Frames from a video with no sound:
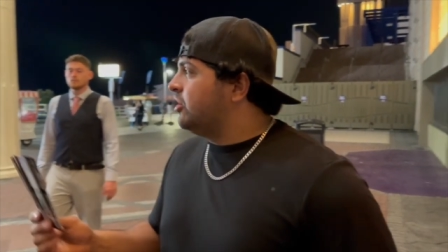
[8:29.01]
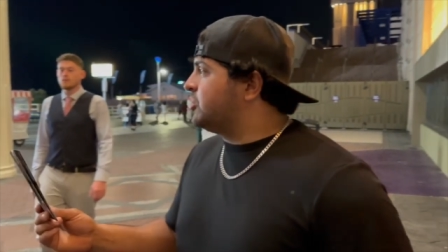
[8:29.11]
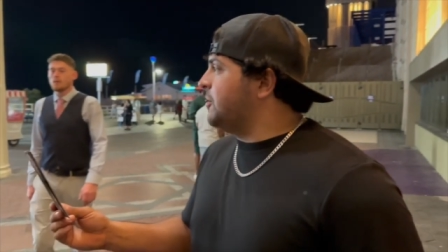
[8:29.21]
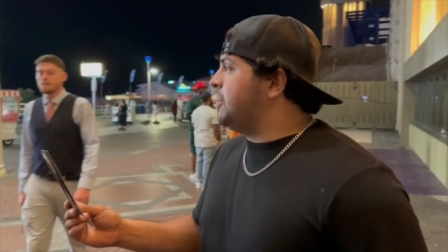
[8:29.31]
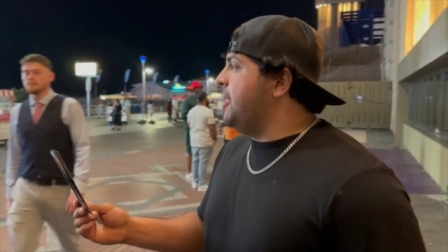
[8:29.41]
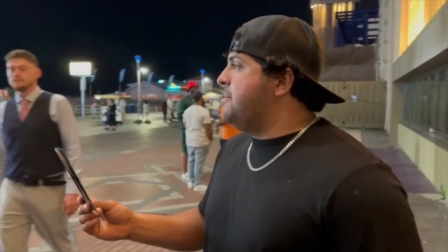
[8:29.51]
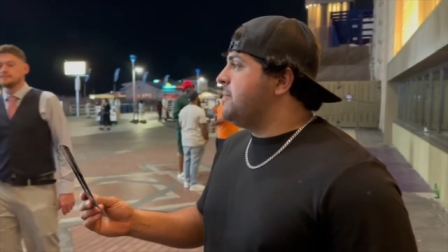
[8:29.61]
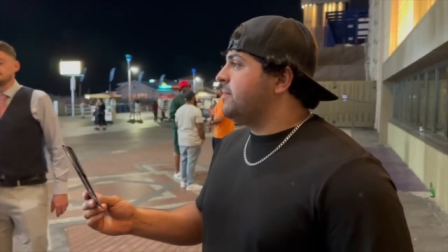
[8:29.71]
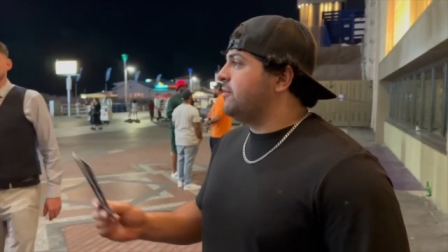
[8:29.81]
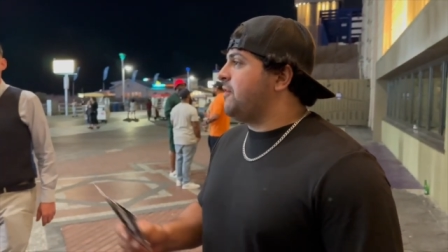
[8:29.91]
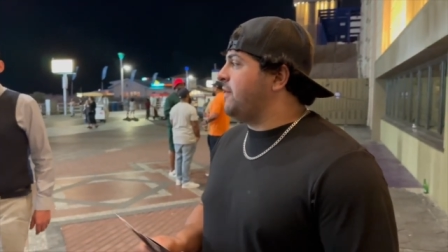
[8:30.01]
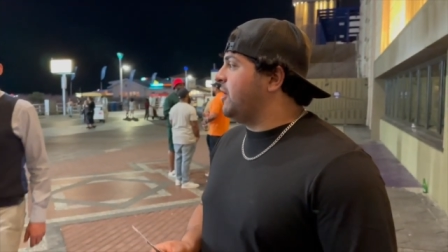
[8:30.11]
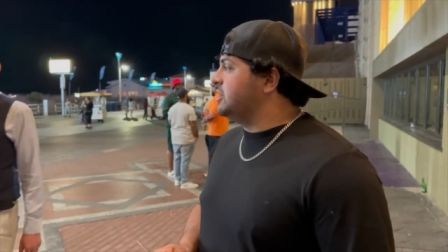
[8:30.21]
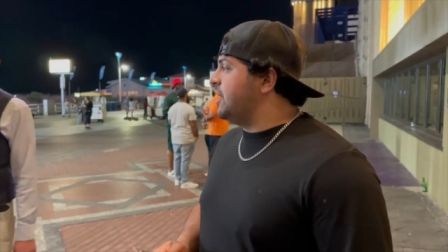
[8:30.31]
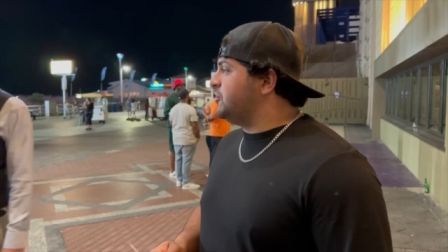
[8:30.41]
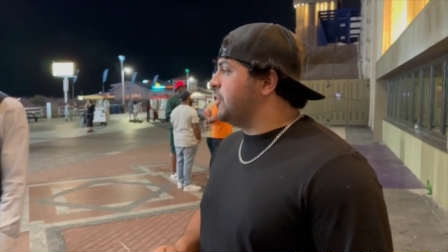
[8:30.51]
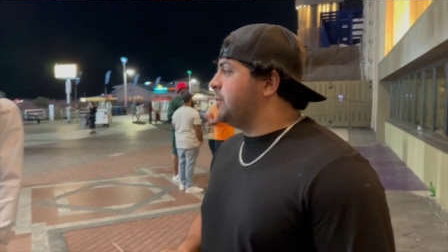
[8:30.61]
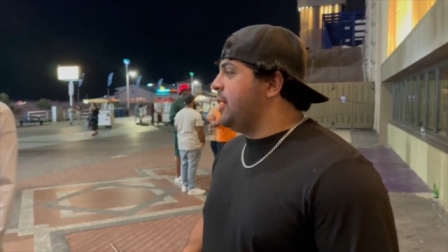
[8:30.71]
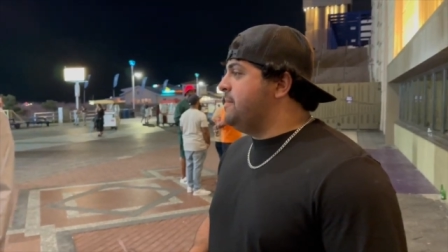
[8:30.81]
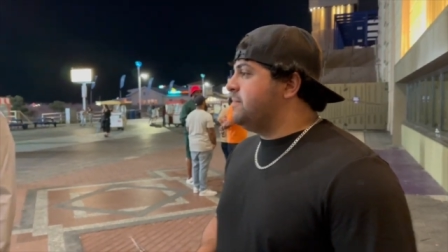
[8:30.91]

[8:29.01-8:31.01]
Strip club, $5 off, strip club,